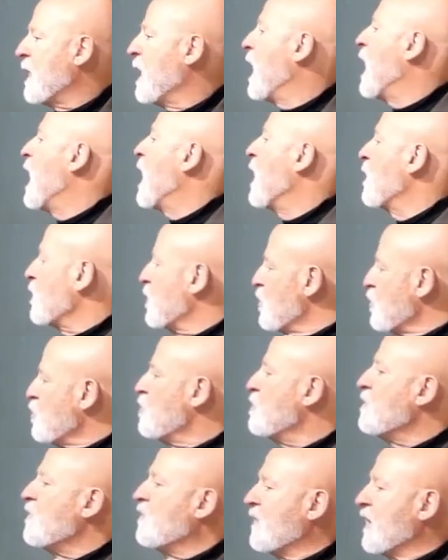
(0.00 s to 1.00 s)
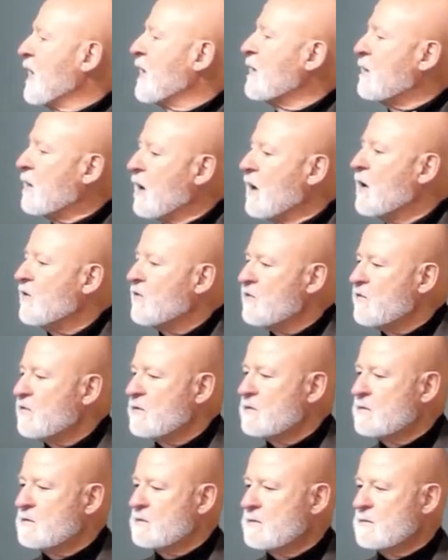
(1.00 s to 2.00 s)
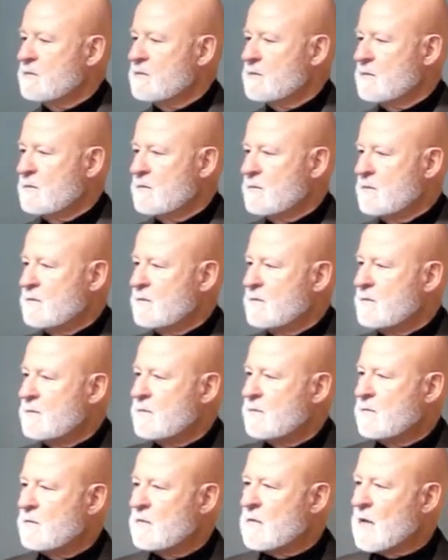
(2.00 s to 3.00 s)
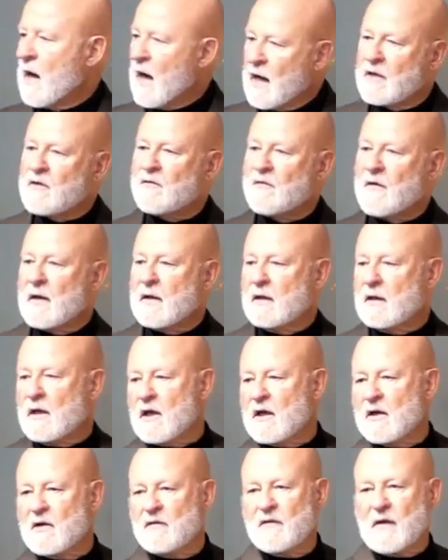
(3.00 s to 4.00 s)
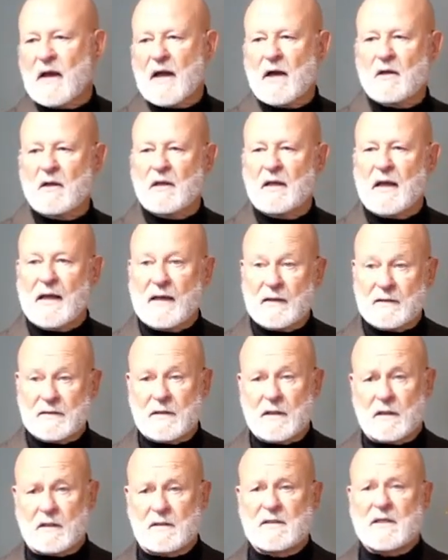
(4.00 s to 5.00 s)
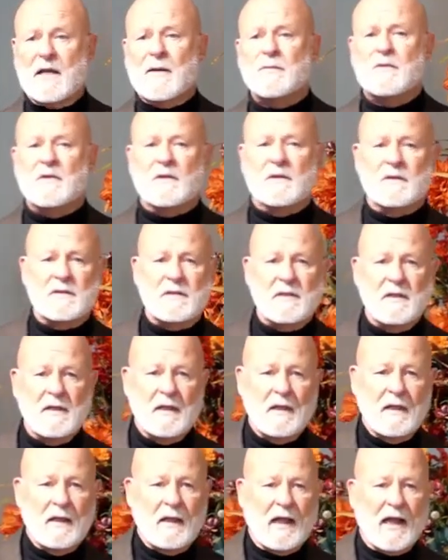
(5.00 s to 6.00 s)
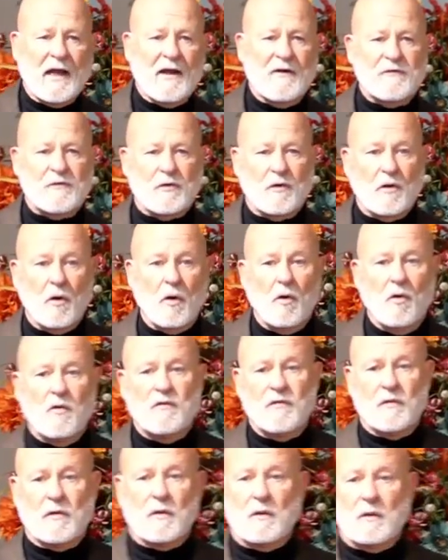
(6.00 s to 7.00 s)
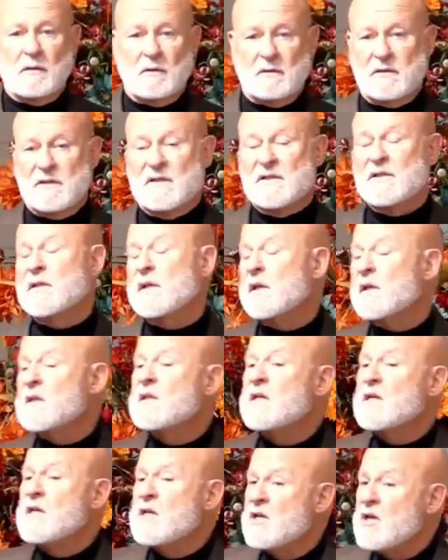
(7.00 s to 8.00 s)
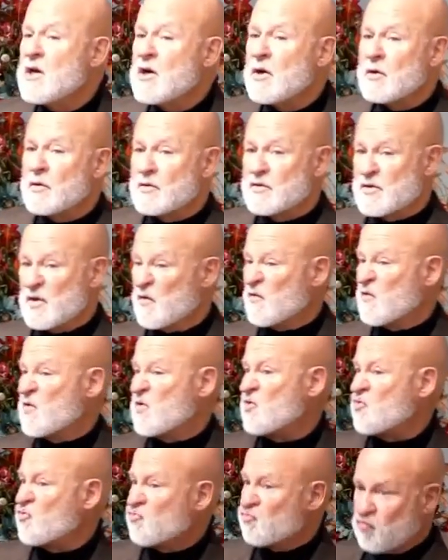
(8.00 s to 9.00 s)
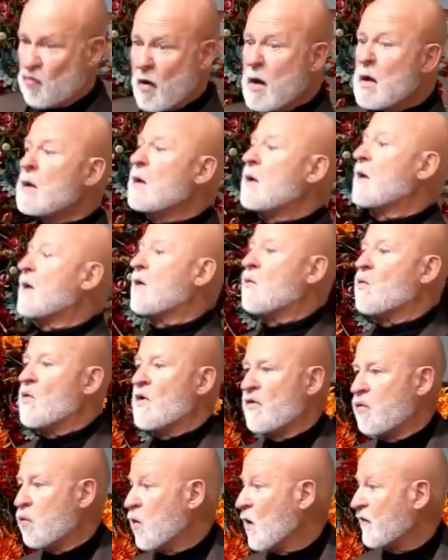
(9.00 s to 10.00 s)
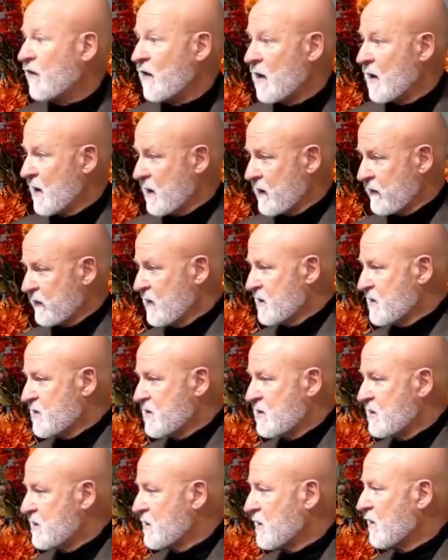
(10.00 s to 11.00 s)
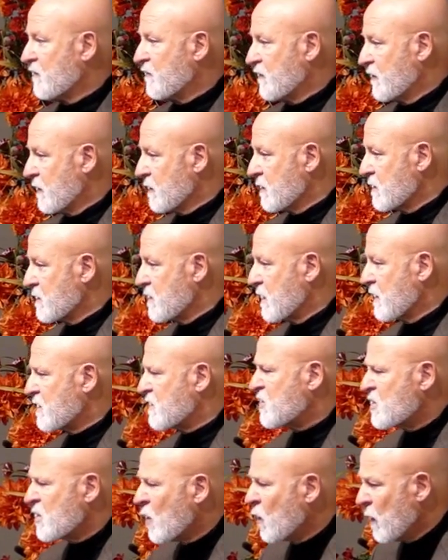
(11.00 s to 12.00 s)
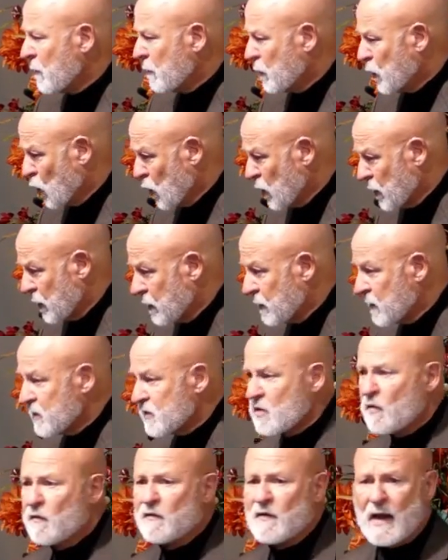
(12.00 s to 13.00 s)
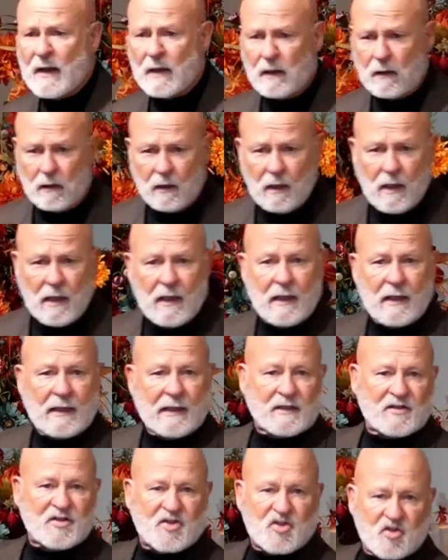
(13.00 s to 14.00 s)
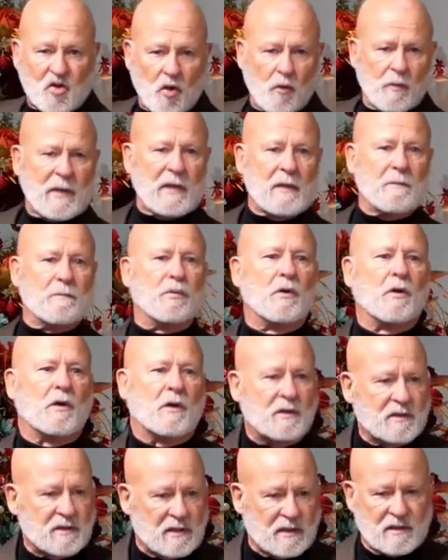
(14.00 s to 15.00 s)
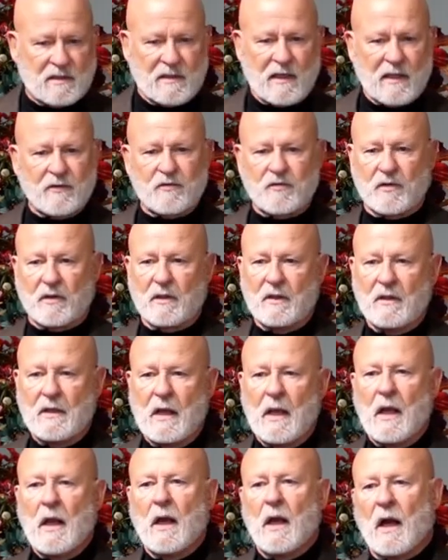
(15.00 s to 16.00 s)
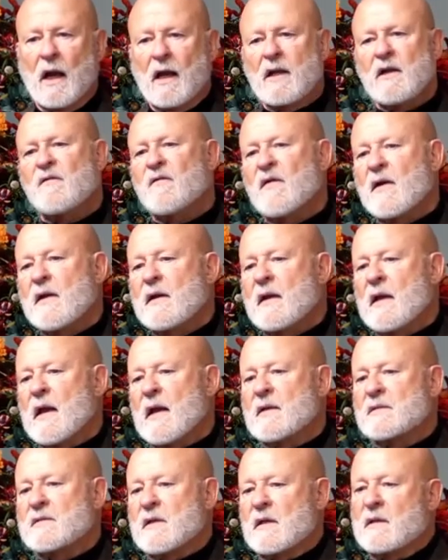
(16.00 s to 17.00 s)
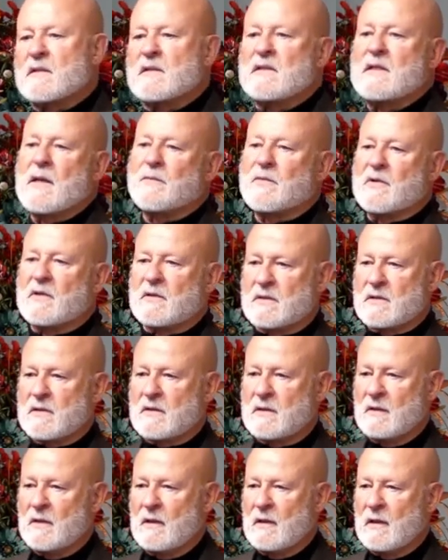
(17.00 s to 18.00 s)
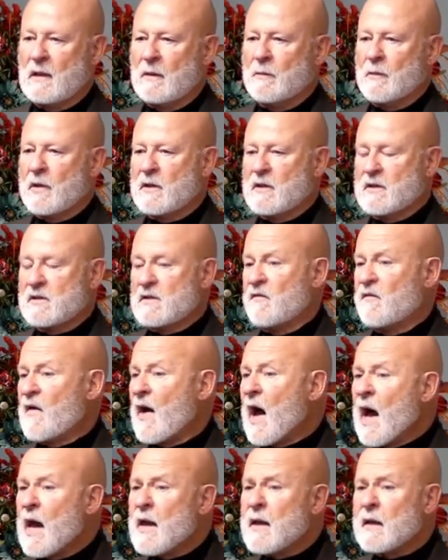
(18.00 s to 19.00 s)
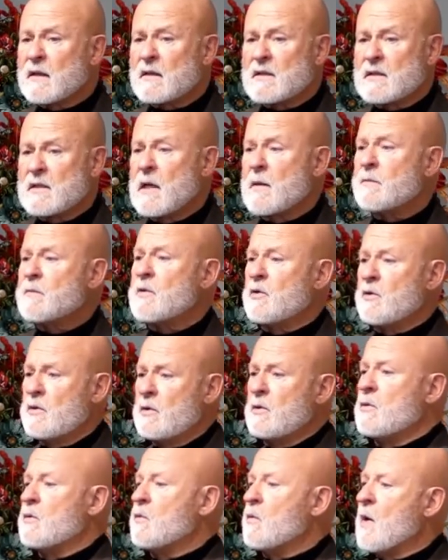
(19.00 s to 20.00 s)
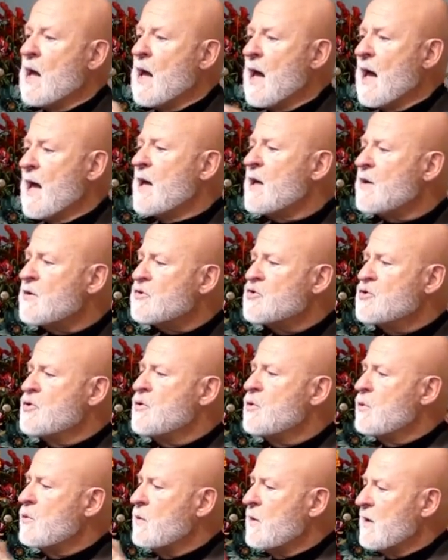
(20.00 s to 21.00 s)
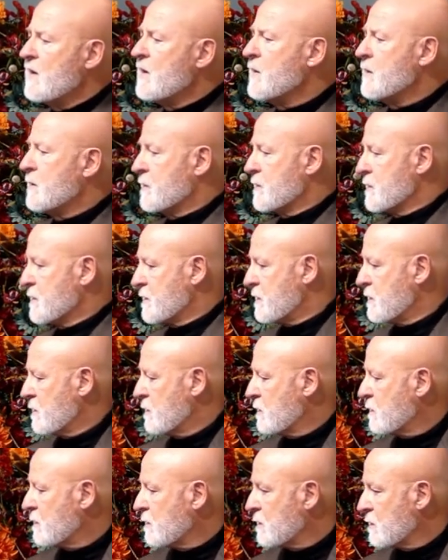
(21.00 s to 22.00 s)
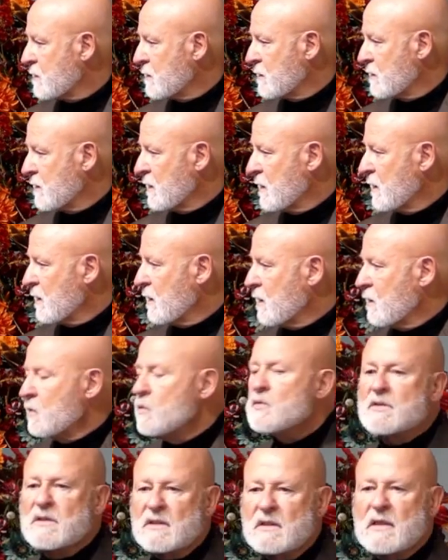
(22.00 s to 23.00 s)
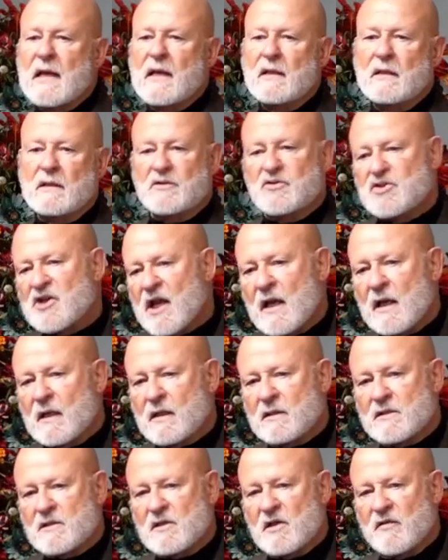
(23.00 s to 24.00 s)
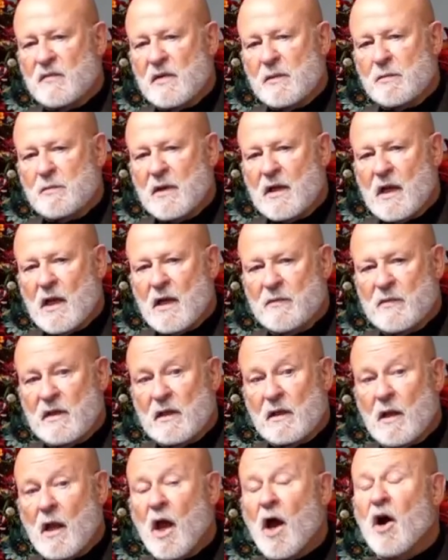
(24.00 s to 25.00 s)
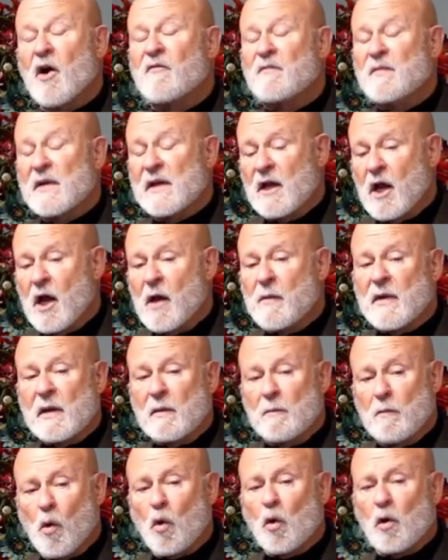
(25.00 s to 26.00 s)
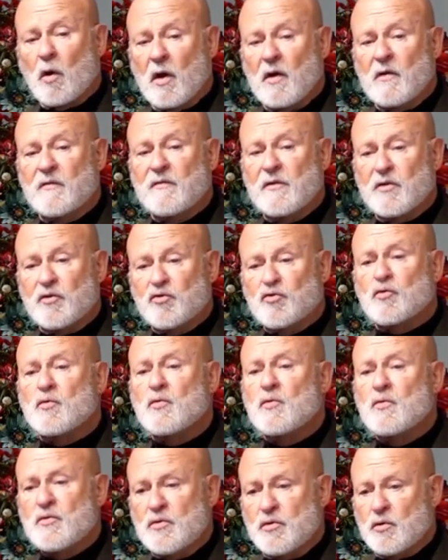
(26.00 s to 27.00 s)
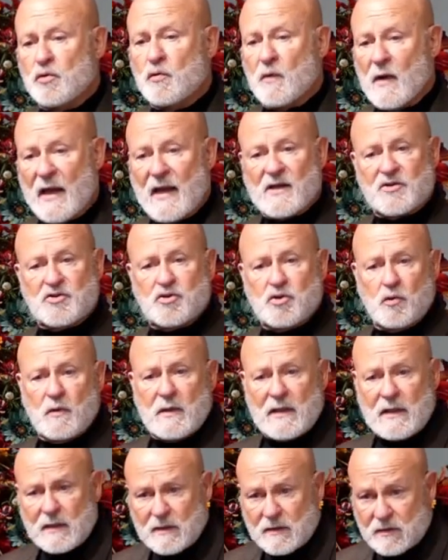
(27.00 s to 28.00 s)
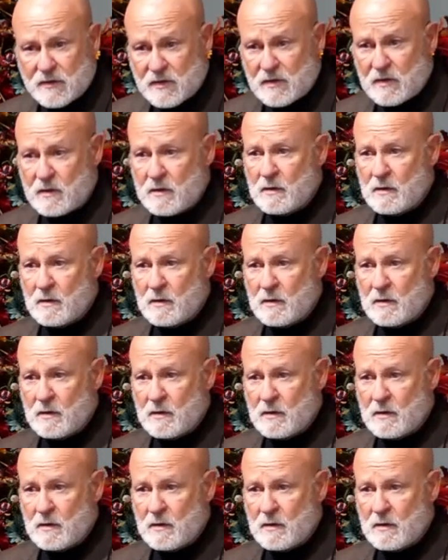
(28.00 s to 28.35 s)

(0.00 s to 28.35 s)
How do you define love? I define love as acceptance after over 60 years of struggling with what the heck this stuff is that's so important, so vital in so many books, etc. I define it as acceptance. Because if I accept you as you is, you stand a chance of becoming more of the true you as you is.